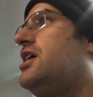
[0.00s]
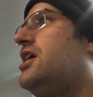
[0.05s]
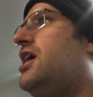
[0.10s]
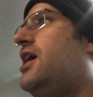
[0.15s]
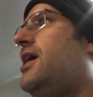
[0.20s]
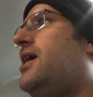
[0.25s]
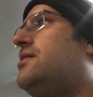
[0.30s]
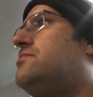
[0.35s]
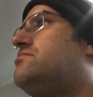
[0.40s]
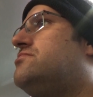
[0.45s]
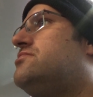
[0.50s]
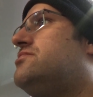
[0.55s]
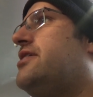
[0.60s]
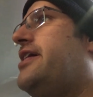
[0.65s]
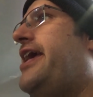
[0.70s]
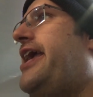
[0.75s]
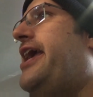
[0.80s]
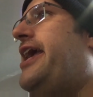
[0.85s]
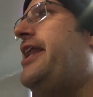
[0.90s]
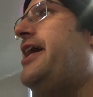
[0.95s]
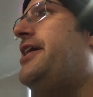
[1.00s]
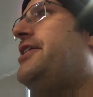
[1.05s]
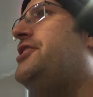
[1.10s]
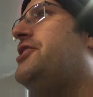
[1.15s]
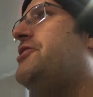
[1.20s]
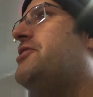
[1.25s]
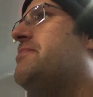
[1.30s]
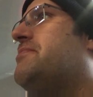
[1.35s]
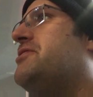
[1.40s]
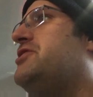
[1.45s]
And I
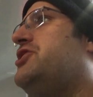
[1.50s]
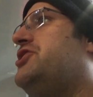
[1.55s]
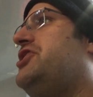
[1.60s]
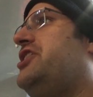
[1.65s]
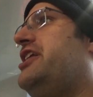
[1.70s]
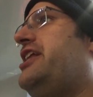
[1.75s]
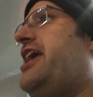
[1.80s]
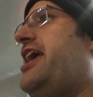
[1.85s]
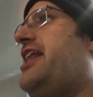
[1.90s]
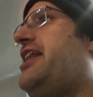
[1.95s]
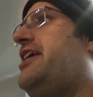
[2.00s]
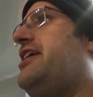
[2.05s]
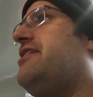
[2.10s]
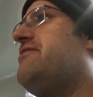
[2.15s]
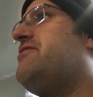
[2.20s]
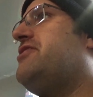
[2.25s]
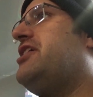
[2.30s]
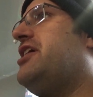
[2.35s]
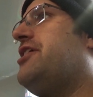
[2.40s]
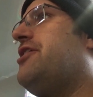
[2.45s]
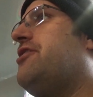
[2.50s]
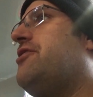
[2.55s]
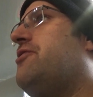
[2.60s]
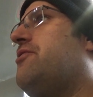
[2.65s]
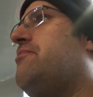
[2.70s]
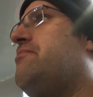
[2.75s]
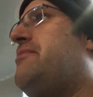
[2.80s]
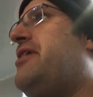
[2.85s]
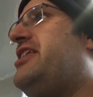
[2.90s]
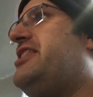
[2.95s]
don't appreciate any of
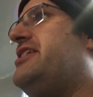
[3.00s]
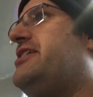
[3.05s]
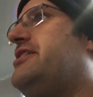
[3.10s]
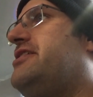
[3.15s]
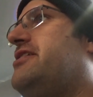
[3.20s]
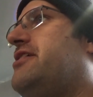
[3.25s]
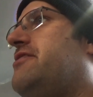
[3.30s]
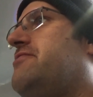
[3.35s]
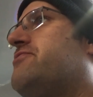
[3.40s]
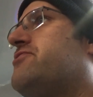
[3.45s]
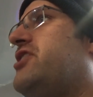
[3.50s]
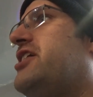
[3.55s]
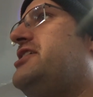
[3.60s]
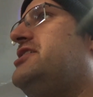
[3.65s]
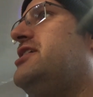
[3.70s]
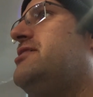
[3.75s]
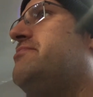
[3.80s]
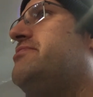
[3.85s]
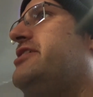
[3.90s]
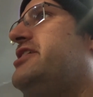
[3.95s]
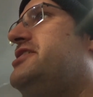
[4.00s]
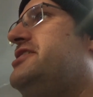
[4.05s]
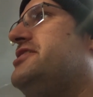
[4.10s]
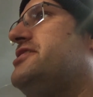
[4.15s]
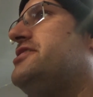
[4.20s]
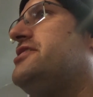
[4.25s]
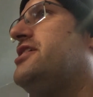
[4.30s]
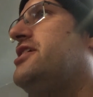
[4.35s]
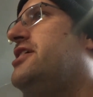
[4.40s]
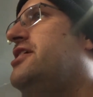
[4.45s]
their methods of raising
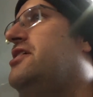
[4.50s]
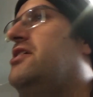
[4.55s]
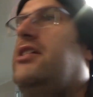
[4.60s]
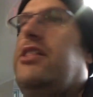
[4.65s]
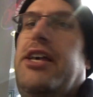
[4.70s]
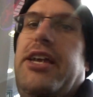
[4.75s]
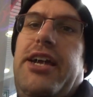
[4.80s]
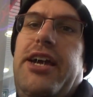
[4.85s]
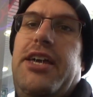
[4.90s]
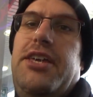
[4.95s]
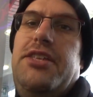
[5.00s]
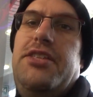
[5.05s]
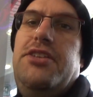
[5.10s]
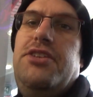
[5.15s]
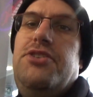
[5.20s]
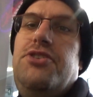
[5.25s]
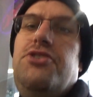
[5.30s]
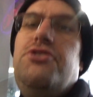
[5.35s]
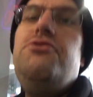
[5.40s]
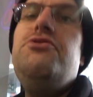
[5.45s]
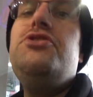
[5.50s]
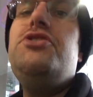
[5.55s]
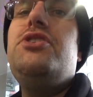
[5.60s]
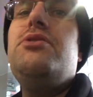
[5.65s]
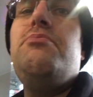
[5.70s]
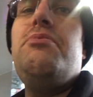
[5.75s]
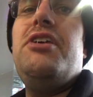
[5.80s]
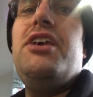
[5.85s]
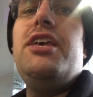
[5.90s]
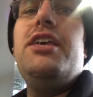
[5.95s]
prices. Like, it used
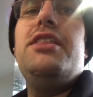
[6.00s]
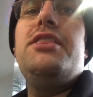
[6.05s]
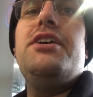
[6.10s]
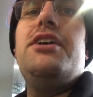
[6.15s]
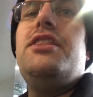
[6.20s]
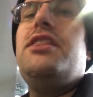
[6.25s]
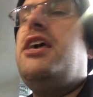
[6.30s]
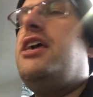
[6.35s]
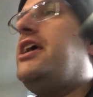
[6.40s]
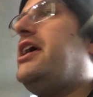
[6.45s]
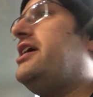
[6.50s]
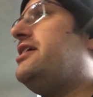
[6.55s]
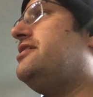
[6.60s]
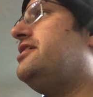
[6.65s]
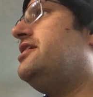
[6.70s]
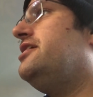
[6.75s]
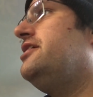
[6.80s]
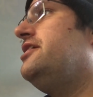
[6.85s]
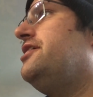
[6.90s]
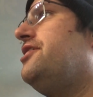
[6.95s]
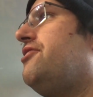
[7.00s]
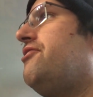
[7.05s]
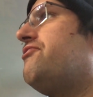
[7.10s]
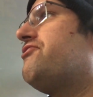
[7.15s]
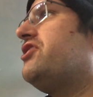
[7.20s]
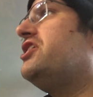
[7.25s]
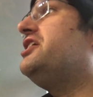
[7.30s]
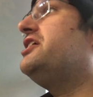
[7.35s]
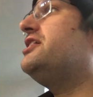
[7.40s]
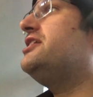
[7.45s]
to be that they had
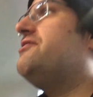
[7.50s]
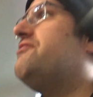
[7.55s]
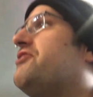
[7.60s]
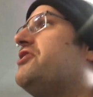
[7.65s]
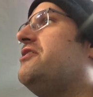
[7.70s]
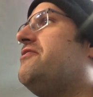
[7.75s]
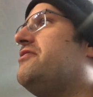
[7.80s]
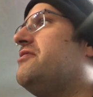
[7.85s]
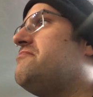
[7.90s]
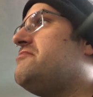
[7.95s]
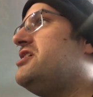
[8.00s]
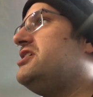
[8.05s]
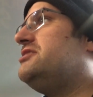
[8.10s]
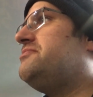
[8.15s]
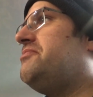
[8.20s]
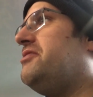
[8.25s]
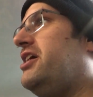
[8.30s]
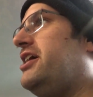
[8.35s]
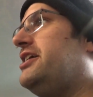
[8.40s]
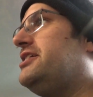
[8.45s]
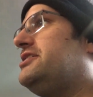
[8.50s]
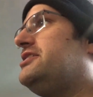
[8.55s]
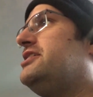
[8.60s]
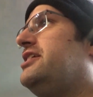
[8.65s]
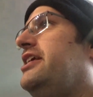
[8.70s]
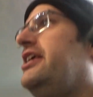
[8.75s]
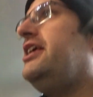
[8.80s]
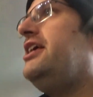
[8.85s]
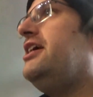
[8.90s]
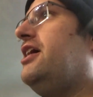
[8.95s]
free delivery from this place
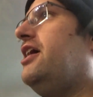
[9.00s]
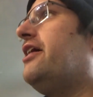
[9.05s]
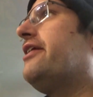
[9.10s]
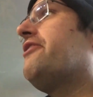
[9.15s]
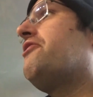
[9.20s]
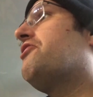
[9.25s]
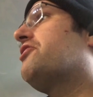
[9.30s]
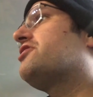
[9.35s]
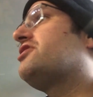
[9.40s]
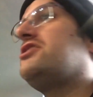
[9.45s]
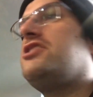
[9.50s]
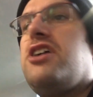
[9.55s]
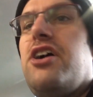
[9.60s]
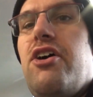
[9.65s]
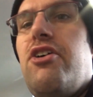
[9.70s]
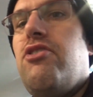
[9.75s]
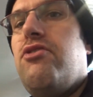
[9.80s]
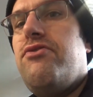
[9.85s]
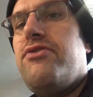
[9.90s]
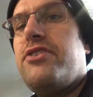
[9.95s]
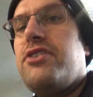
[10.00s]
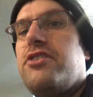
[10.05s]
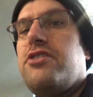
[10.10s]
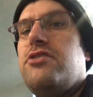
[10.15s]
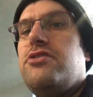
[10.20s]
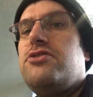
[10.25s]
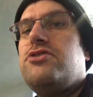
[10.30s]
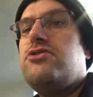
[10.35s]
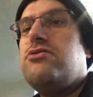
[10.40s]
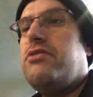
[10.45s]
on orders over
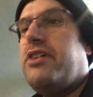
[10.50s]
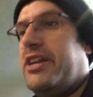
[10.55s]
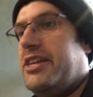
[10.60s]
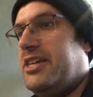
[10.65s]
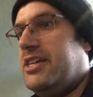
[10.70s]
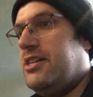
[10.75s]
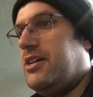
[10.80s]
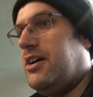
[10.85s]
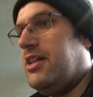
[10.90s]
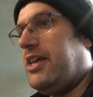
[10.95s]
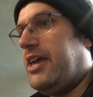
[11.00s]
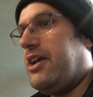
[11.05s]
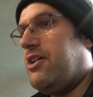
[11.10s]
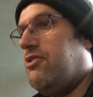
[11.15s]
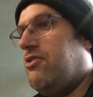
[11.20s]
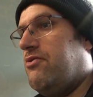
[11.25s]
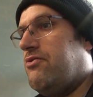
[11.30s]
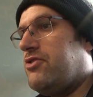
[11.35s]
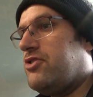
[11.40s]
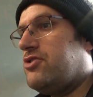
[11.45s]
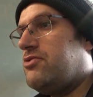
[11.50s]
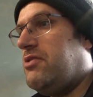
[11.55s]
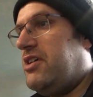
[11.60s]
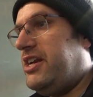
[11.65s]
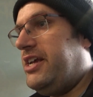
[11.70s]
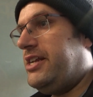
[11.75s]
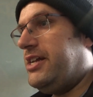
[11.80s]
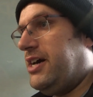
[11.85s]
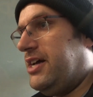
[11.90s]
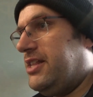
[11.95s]

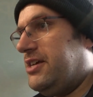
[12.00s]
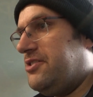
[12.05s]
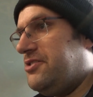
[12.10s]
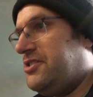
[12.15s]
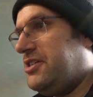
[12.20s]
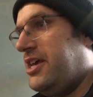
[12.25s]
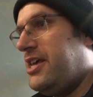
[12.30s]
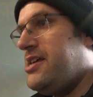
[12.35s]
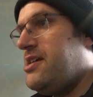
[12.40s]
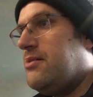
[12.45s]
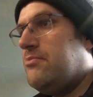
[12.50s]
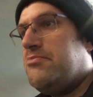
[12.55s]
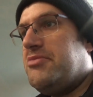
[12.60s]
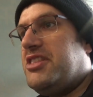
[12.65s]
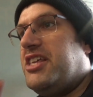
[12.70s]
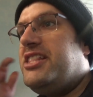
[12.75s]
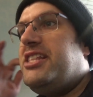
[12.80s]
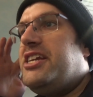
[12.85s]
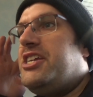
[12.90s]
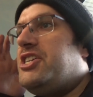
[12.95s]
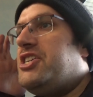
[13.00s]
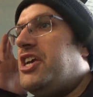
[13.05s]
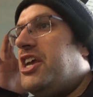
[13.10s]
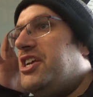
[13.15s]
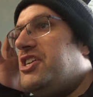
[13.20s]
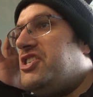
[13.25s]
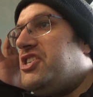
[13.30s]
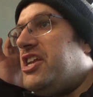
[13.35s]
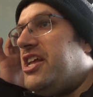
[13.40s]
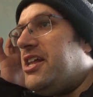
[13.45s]
$20, but then they
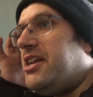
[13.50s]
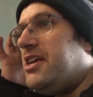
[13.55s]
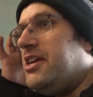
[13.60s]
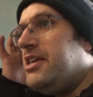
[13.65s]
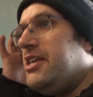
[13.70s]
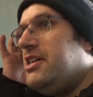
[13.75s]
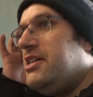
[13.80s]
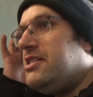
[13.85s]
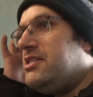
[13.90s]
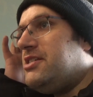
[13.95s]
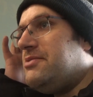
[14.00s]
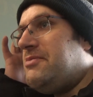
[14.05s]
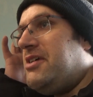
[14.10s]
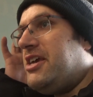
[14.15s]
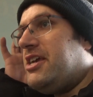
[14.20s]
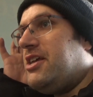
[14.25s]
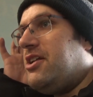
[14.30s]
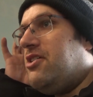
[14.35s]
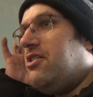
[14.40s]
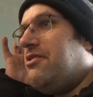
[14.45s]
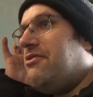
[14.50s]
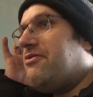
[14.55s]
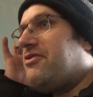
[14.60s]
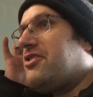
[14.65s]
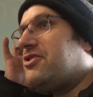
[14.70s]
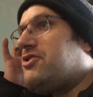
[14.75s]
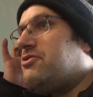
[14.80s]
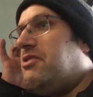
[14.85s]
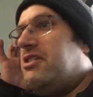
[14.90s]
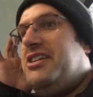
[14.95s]
changed it to make it
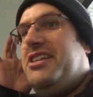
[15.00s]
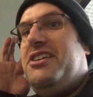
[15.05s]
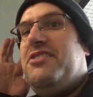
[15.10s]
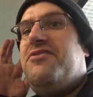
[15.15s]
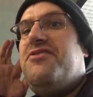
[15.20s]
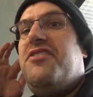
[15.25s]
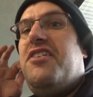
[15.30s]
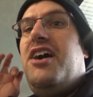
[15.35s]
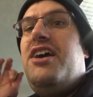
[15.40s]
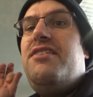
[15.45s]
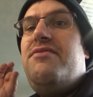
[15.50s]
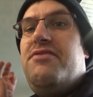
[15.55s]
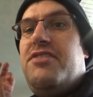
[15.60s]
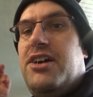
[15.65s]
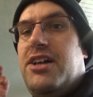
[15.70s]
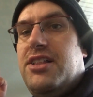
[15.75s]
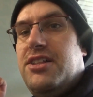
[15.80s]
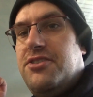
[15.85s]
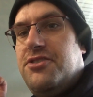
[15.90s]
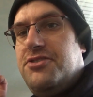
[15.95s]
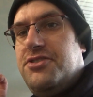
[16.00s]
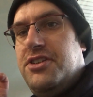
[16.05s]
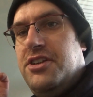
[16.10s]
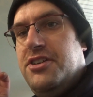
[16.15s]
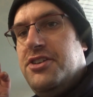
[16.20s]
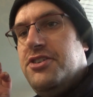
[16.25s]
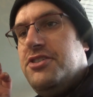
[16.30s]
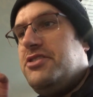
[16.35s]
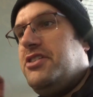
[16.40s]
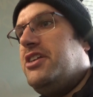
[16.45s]
over
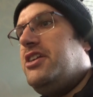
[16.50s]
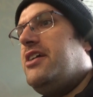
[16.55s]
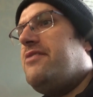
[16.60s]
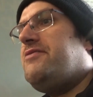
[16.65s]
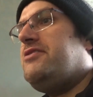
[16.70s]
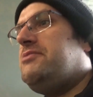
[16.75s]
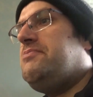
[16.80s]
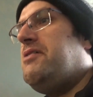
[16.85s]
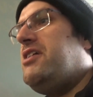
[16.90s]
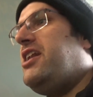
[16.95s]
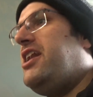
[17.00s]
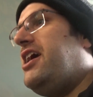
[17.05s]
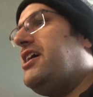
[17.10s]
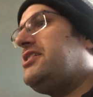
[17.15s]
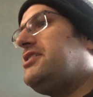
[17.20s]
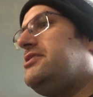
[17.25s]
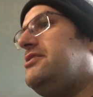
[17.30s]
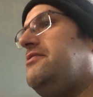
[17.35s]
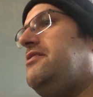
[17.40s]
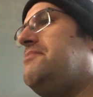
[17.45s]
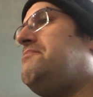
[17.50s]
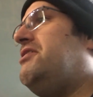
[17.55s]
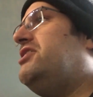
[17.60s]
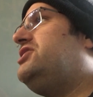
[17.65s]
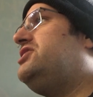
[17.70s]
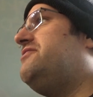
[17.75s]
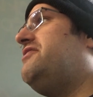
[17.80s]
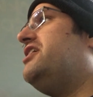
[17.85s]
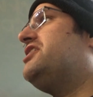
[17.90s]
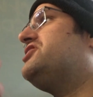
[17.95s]
$25. So then you have to spend a
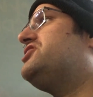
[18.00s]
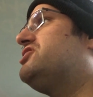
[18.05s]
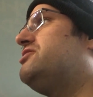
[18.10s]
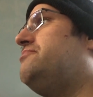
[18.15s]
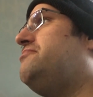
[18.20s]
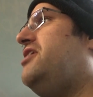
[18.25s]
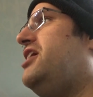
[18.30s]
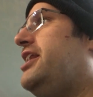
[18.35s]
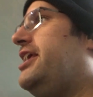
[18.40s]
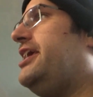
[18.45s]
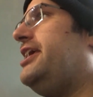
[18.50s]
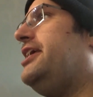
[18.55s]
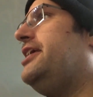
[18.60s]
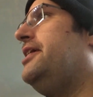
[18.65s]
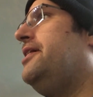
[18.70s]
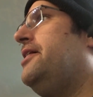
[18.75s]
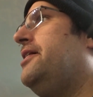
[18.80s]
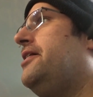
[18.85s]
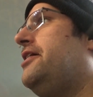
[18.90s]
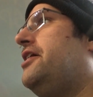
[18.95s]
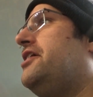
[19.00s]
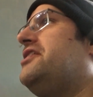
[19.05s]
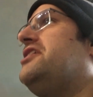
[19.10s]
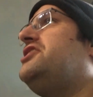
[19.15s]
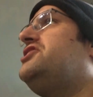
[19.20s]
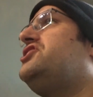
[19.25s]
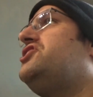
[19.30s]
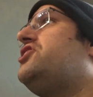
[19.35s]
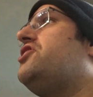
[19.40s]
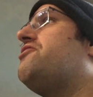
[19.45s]
bunch of extra money on
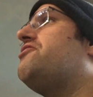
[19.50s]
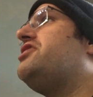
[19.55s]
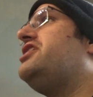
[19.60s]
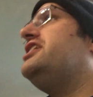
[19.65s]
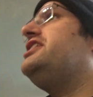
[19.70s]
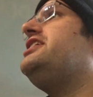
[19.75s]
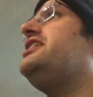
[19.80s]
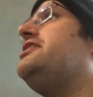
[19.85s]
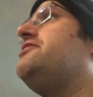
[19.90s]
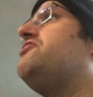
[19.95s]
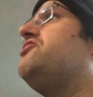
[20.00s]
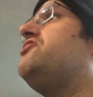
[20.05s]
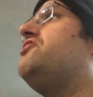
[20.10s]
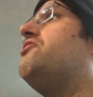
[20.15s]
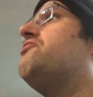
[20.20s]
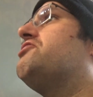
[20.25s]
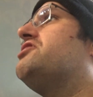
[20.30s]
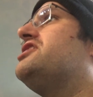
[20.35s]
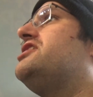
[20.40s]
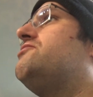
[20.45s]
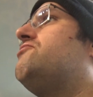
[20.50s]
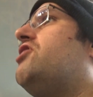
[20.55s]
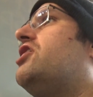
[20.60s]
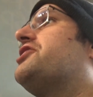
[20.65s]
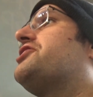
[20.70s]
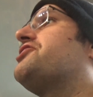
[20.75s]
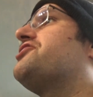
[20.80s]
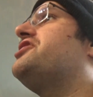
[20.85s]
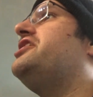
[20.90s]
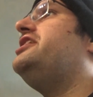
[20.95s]
things you don't really
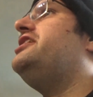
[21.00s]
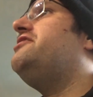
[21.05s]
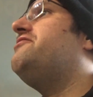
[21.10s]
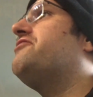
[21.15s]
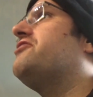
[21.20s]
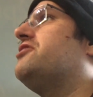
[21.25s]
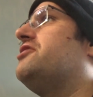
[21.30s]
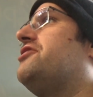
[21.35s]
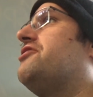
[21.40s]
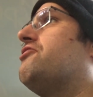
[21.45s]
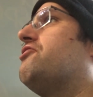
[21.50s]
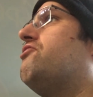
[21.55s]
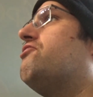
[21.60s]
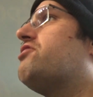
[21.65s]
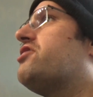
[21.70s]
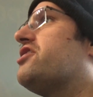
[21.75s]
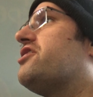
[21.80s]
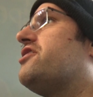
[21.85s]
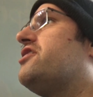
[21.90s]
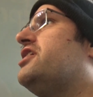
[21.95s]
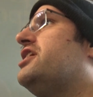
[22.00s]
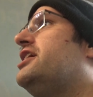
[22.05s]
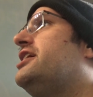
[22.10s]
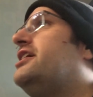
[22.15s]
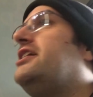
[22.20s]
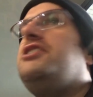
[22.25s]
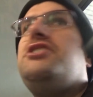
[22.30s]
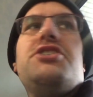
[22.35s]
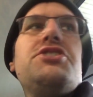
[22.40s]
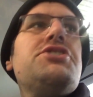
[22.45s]
want or need for your order
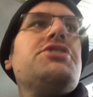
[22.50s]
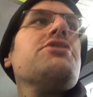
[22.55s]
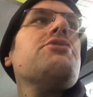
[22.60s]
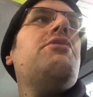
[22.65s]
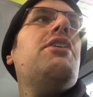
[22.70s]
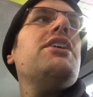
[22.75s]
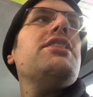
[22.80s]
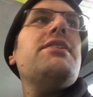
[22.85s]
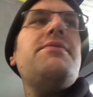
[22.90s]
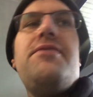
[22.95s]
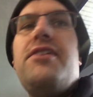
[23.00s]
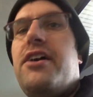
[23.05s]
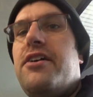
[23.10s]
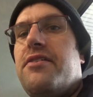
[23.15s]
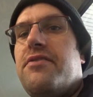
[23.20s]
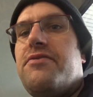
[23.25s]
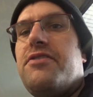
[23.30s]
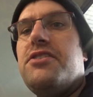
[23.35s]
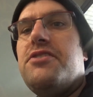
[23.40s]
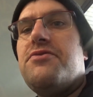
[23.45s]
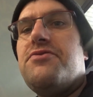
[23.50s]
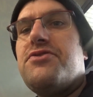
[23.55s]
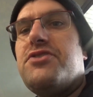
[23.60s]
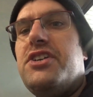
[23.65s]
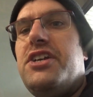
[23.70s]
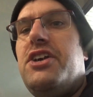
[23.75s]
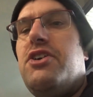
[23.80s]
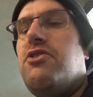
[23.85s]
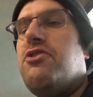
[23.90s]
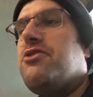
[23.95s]
just to qualify for the
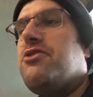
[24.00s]
free